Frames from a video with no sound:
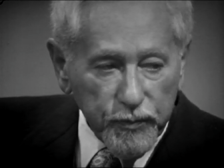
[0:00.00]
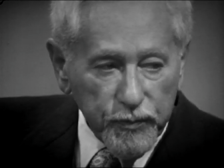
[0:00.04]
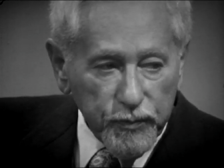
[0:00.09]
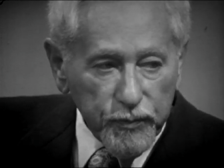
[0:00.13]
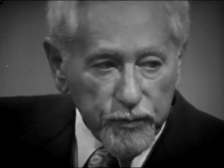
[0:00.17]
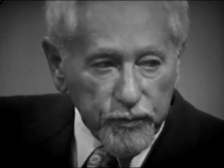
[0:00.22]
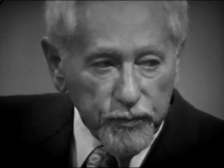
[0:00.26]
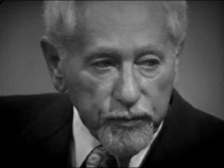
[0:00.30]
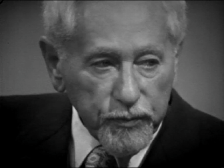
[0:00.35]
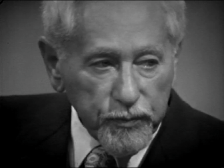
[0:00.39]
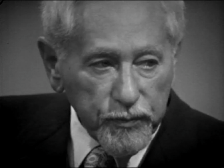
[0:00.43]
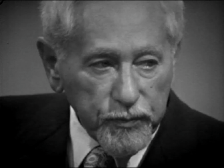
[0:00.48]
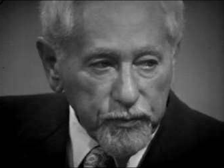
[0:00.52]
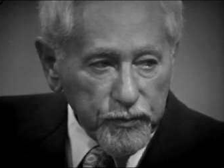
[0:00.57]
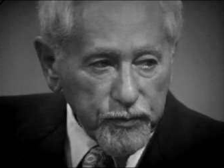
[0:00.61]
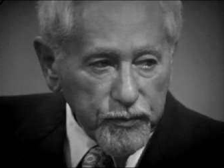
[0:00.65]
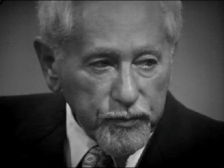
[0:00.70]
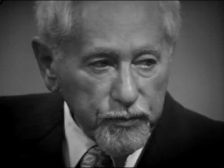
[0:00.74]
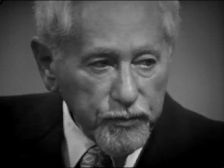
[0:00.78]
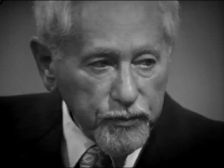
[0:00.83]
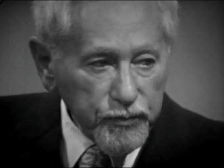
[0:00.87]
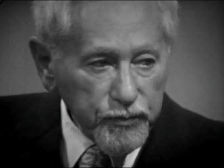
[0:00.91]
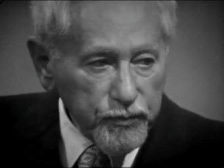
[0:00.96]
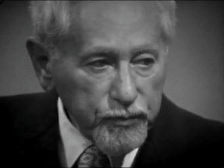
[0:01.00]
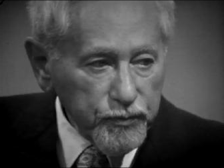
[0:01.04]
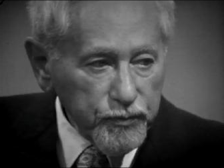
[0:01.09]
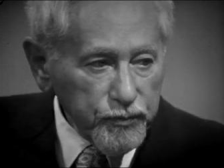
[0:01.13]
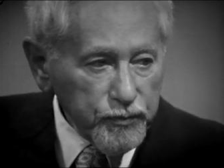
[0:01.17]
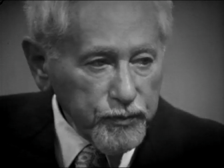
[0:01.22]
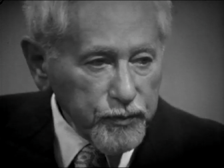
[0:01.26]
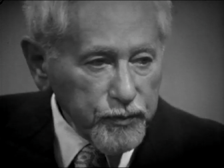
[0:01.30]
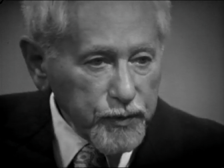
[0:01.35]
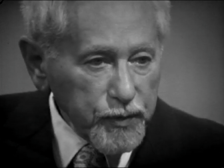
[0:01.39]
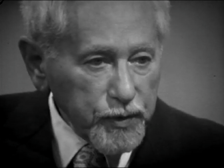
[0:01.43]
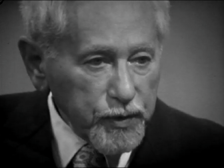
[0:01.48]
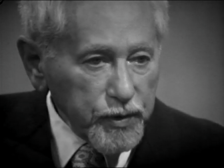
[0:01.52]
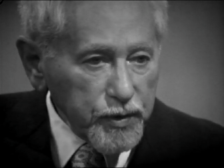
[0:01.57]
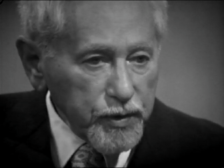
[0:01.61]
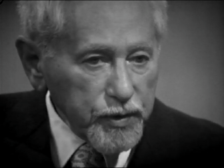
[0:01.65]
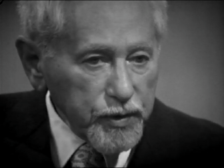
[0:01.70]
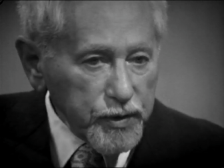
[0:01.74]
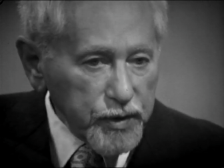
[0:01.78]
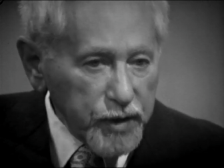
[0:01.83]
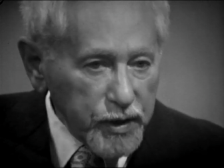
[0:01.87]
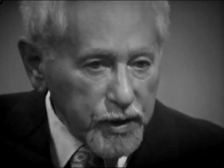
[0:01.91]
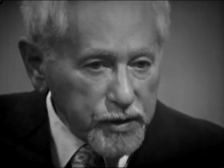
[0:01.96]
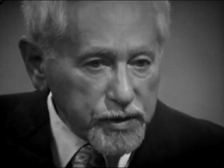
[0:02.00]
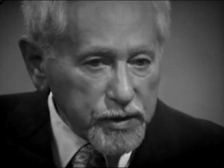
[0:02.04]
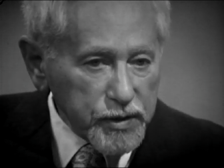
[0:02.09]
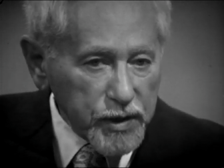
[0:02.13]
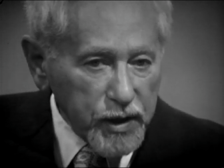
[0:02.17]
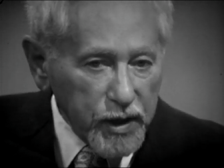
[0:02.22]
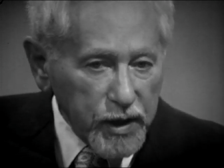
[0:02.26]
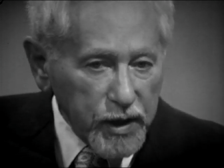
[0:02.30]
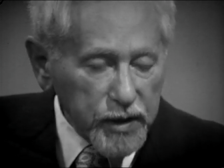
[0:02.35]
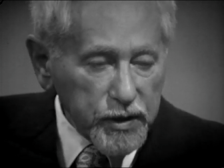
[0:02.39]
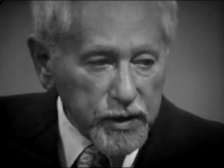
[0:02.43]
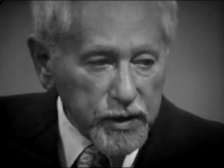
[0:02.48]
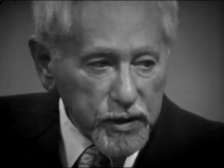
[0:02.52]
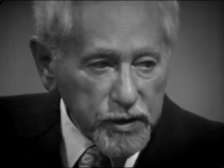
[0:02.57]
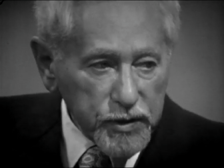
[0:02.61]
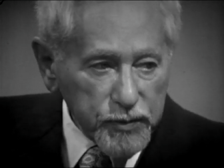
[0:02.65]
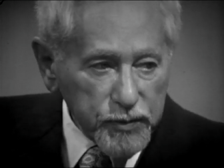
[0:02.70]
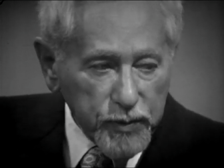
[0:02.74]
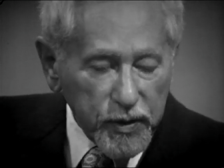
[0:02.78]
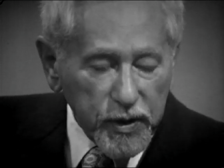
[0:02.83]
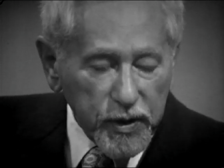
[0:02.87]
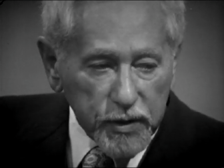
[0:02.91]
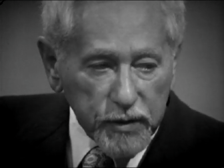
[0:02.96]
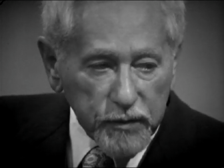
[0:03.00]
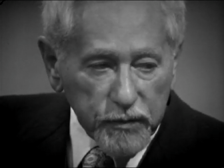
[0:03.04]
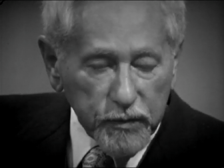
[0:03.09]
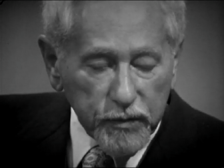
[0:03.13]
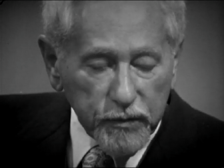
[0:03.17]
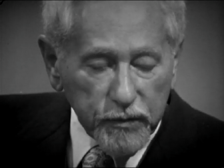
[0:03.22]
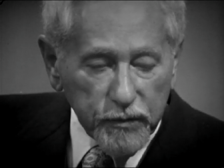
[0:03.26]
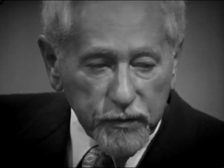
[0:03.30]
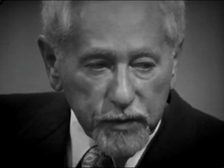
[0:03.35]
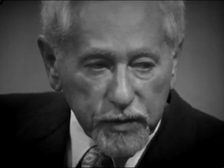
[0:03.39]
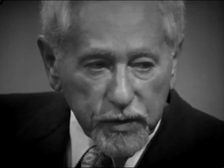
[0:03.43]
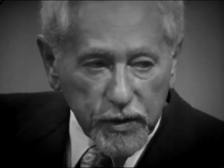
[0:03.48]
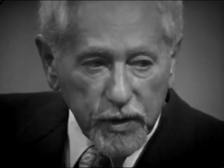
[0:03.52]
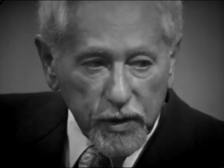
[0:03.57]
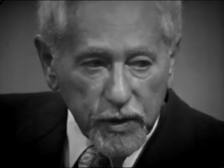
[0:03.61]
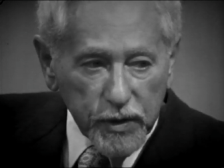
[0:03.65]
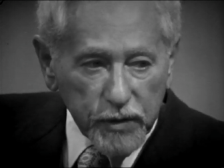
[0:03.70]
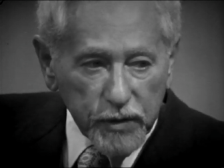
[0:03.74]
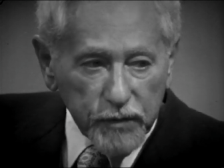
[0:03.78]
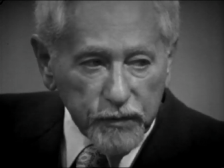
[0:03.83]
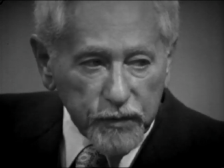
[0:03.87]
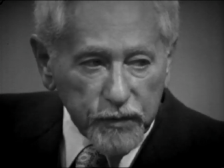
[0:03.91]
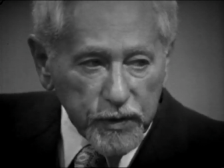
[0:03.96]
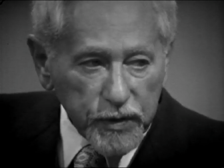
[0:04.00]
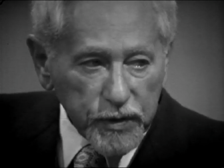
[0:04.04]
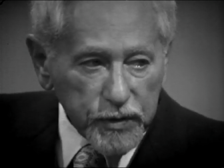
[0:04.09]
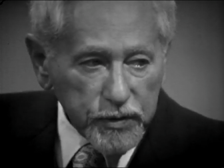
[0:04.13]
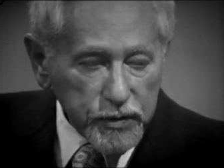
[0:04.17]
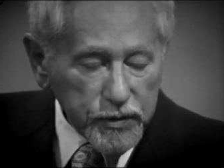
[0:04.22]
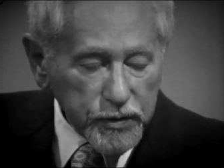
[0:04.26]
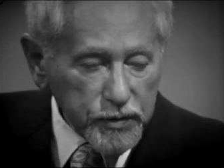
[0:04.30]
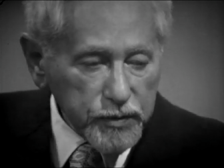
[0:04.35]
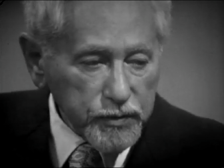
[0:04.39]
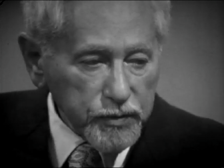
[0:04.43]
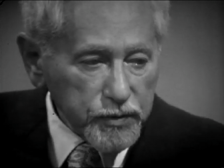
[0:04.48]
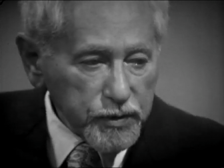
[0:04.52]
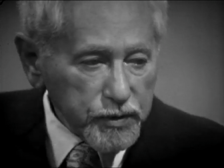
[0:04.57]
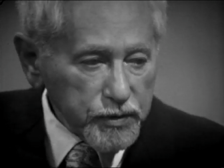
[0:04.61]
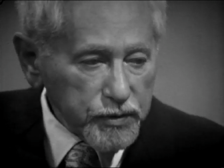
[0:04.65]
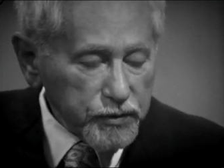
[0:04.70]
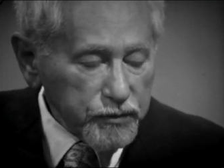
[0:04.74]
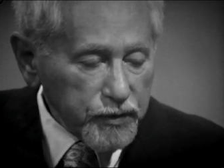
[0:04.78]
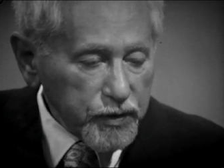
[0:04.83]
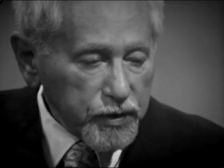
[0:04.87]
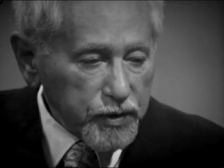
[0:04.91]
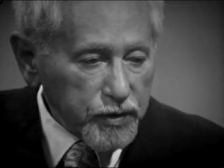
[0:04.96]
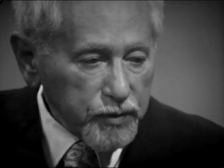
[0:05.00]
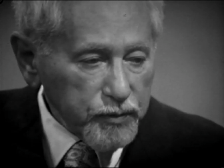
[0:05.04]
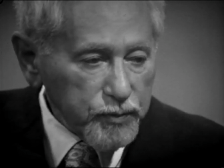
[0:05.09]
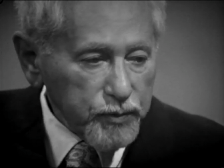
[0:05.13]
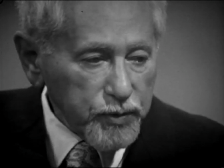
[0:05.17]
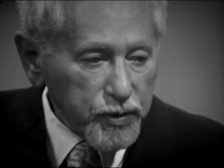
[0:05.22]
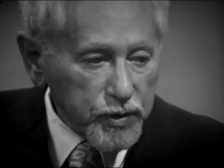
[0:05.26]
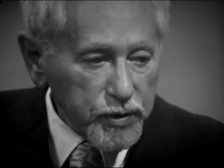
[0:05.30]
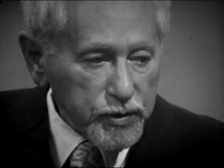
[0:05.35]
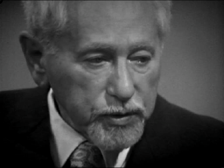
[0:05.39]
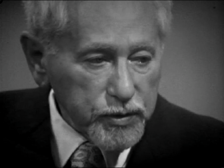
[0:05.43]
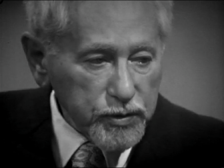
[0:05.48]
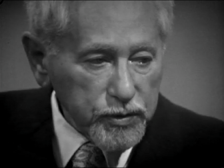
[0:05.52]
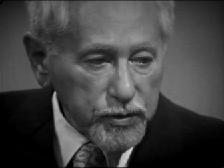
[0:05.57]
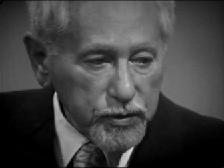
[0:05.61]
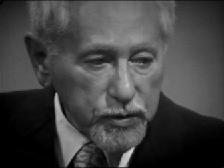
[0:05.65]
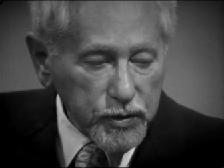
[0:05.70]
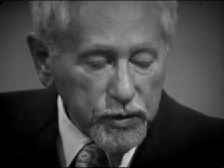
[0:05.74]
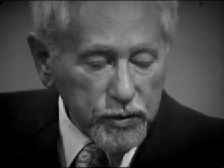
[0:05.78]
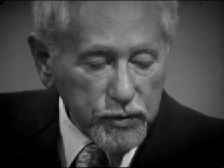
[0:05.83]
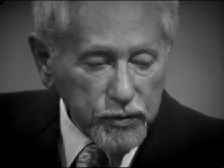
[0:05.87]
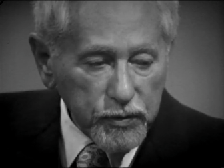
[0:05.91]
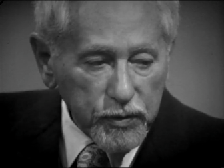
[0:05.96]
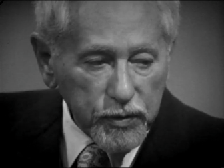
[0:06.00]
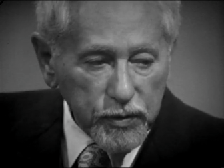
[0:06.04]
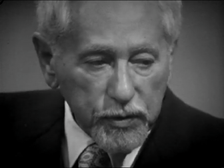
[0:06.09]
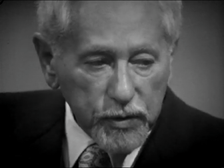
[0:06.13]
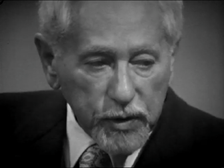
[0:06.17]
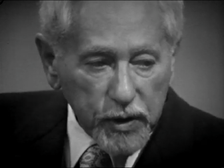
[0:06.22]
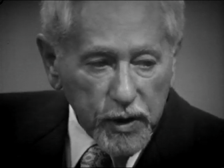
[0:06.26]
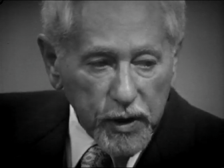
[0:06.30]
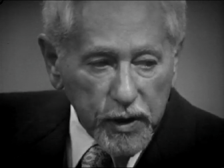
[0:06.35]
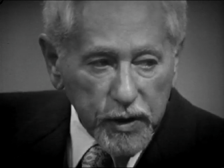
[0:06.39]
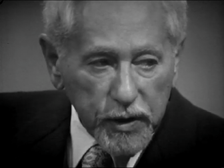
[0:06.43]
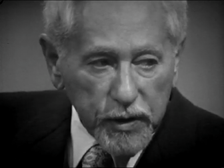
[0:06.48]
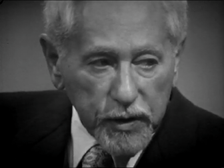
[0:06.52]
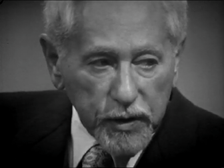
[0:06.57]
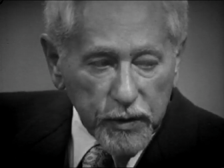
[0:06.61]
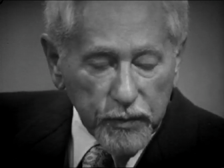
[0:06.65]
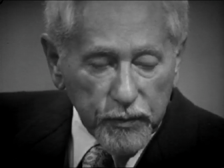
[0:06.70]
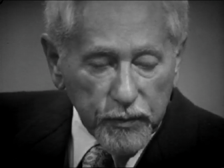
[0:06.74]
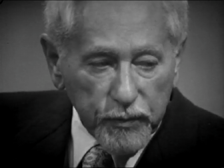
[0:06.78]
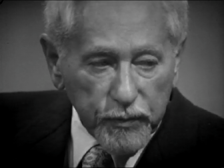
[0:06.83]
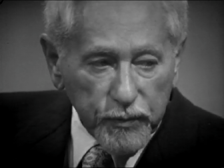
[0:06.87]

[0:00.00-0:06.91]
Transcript: And you control the lighting? Yes, lighting is part of the photography. It's, it's very important to control the lighting.